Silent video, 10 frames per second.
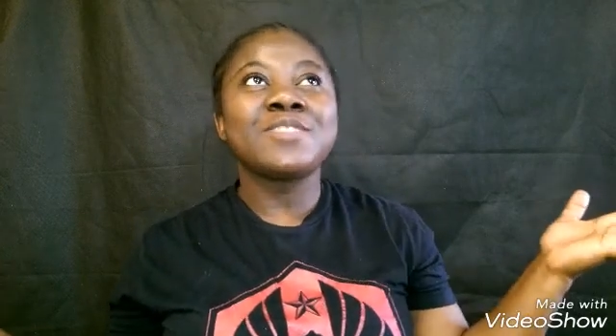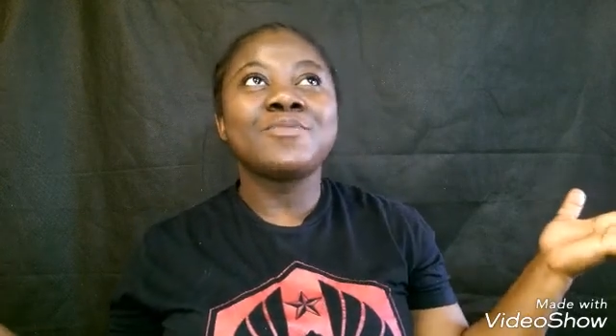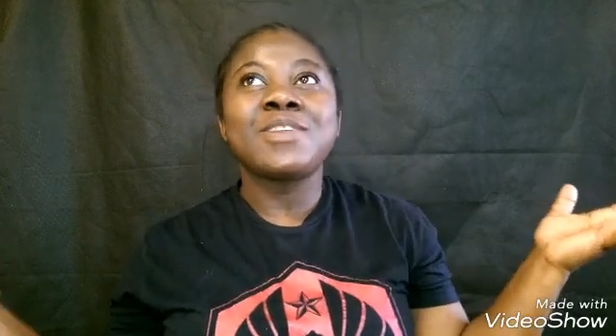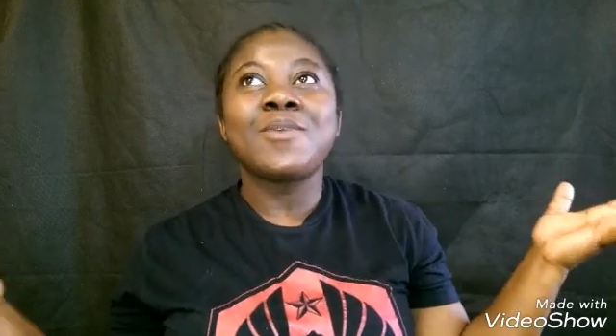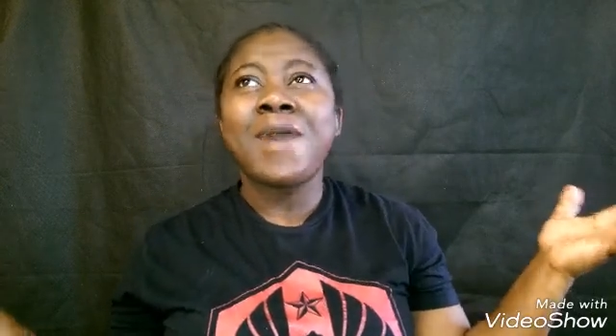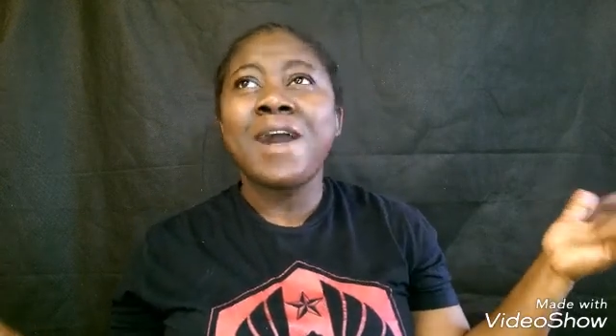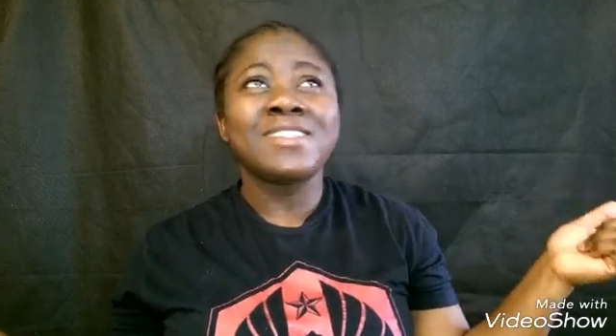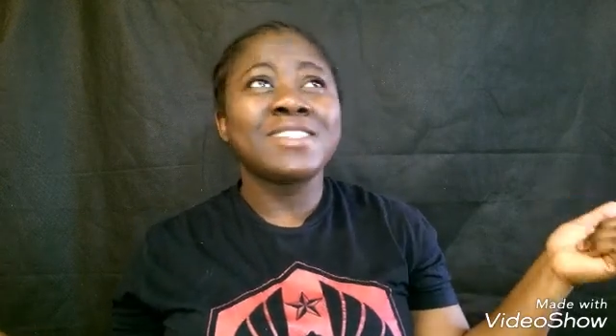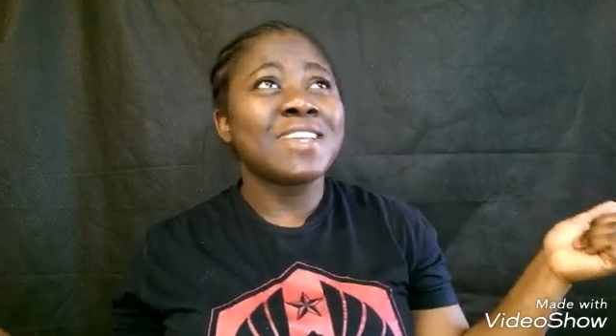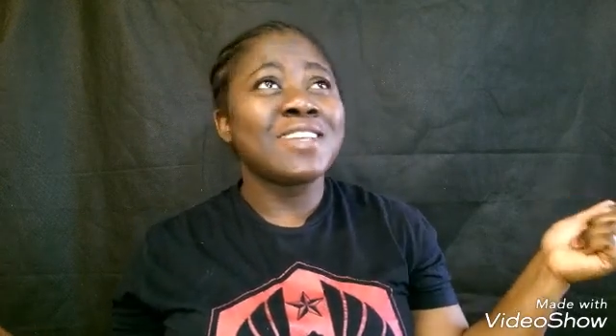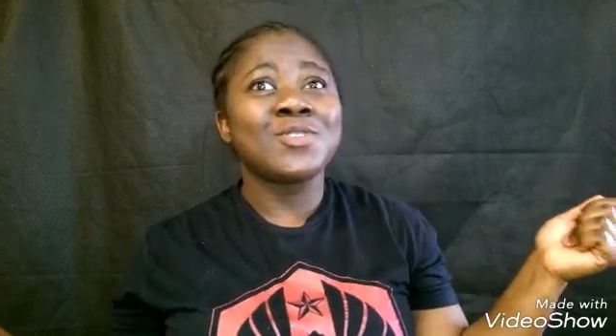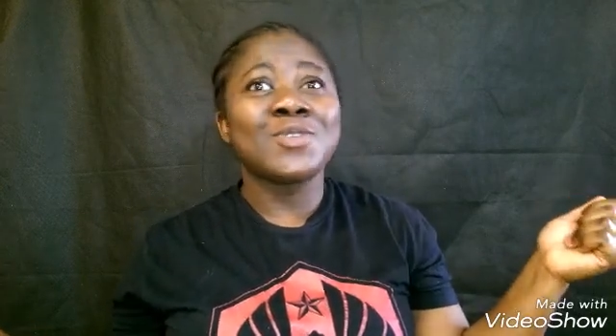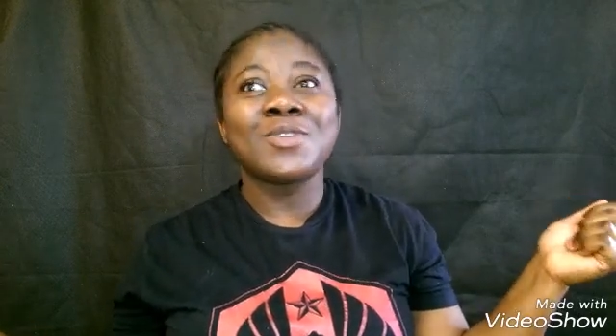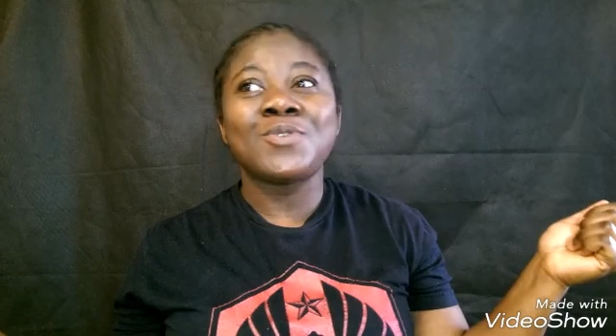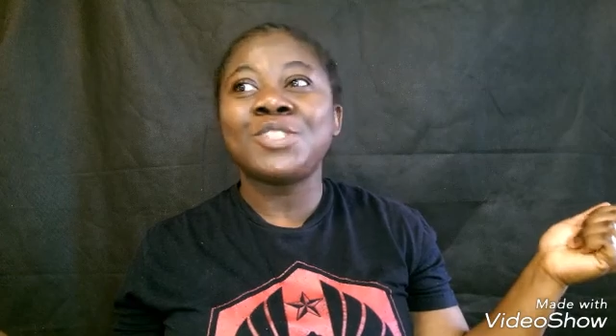It's been a while since I
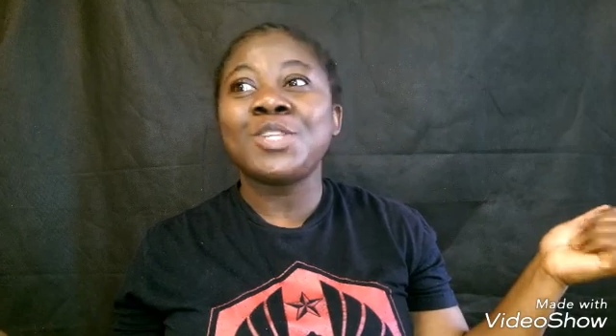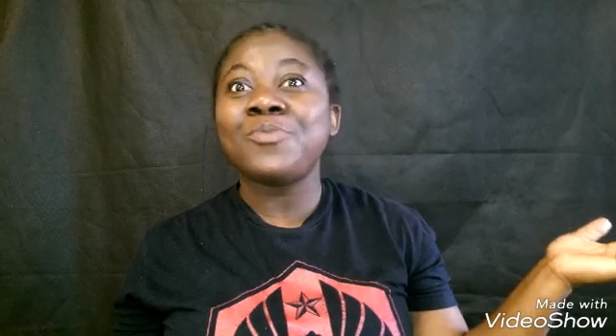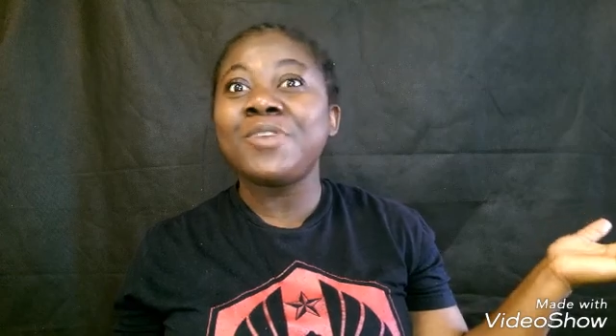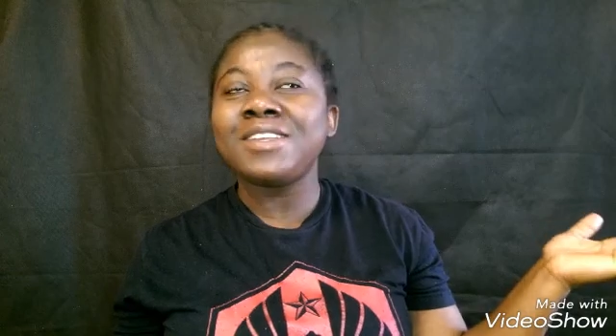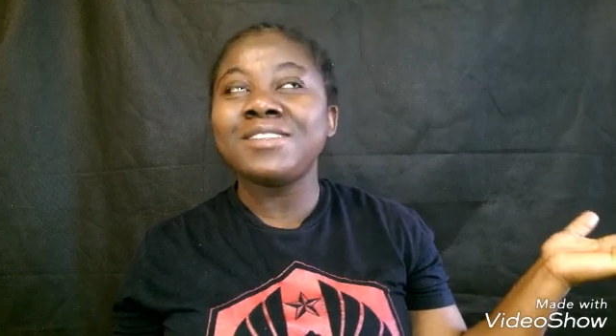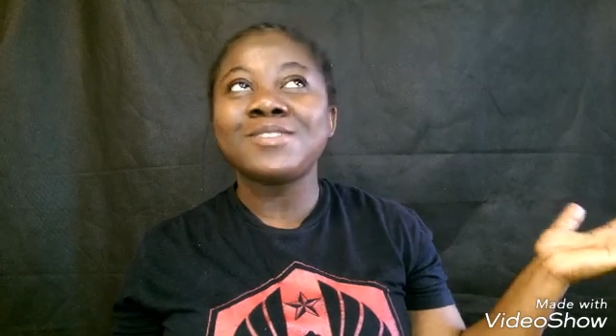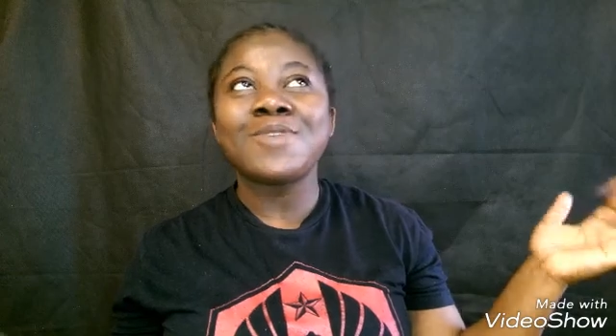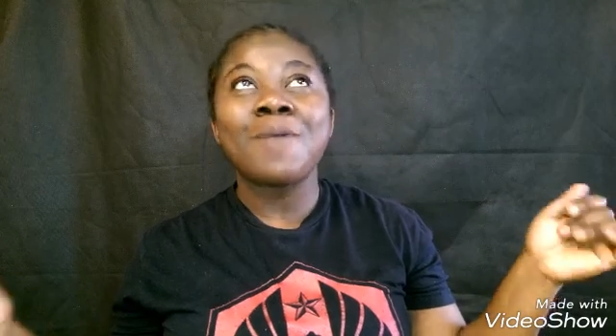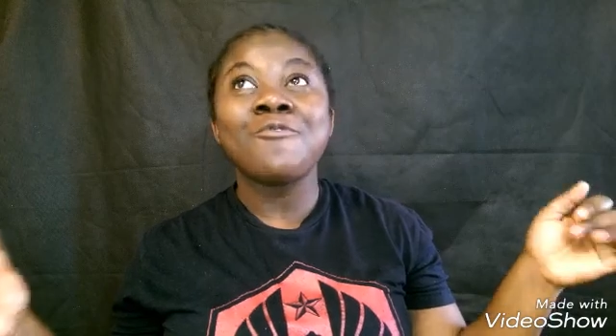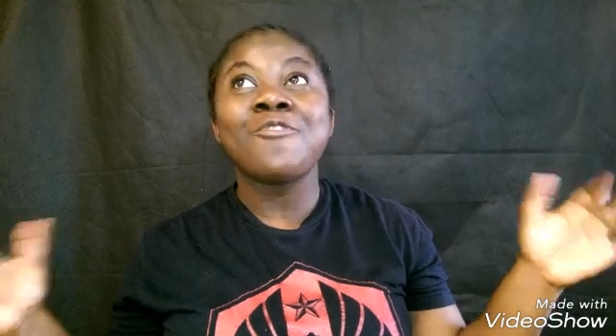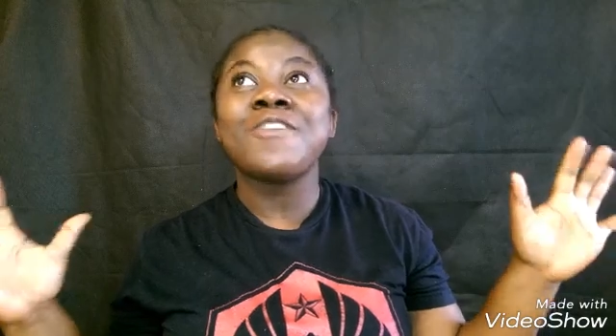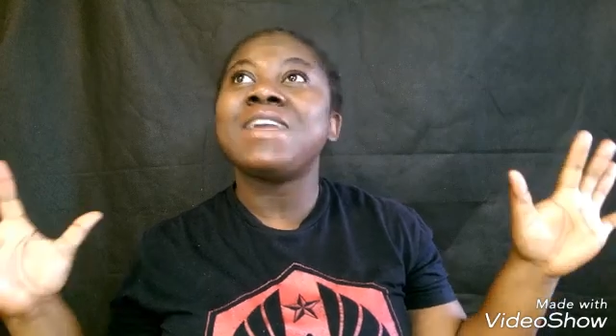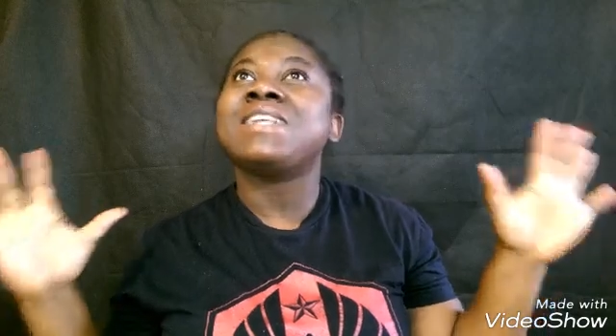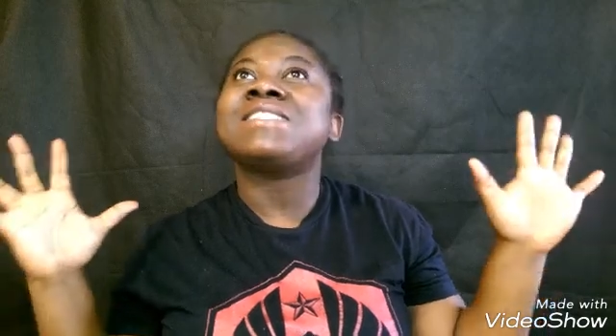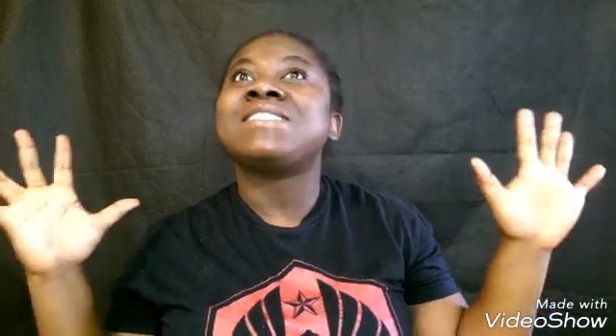installed in a crochet braids, so I'm very
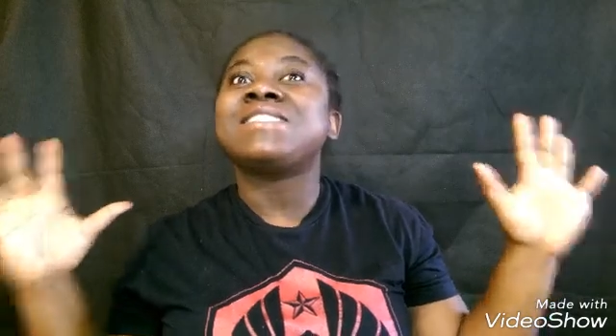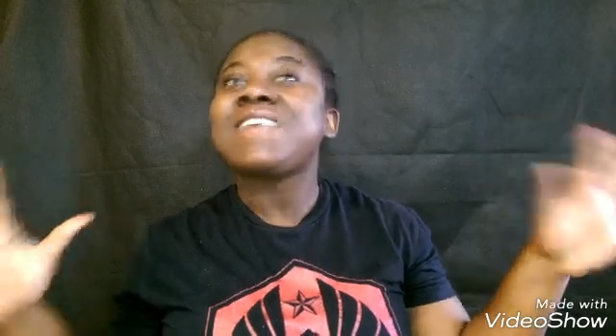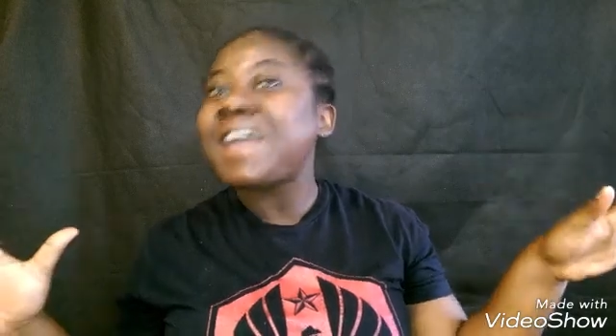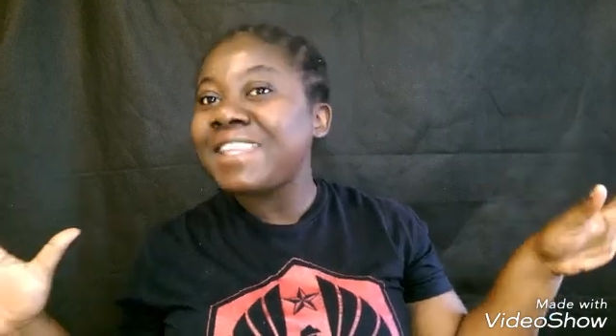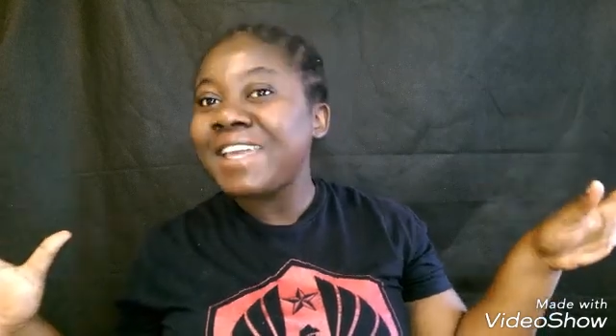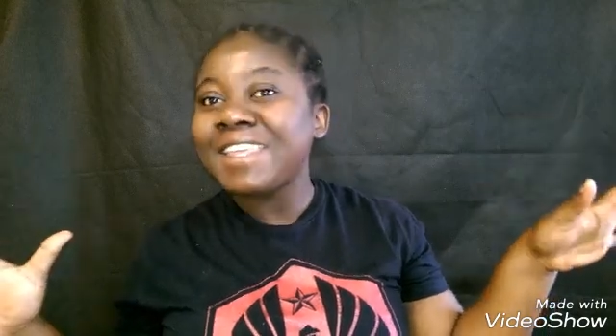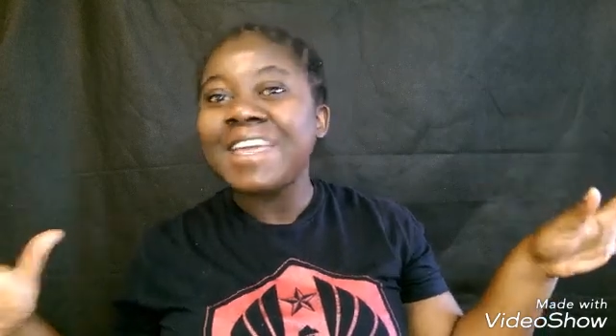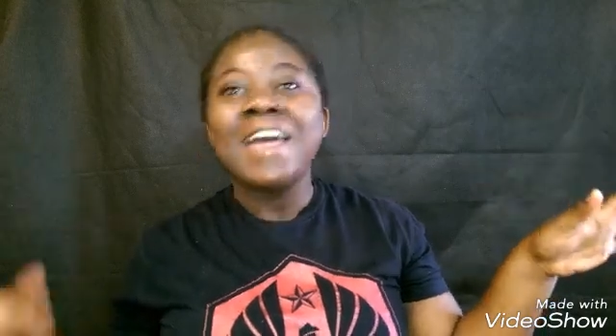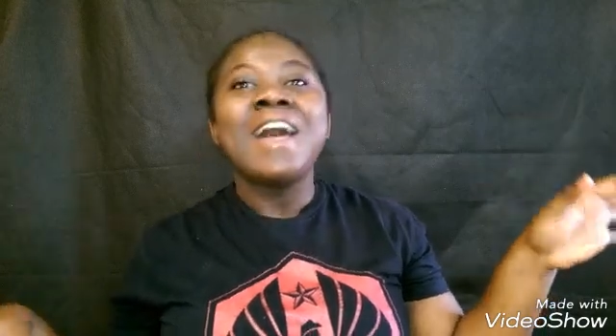excited.